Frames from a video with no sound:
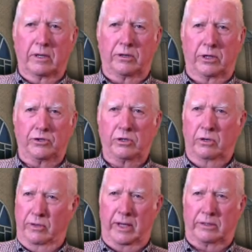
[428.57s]
then you're
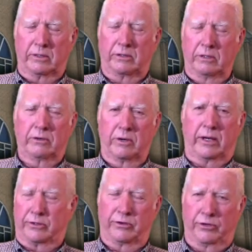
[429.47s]
gonna
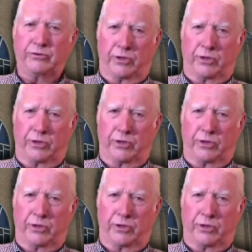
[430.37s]
have to do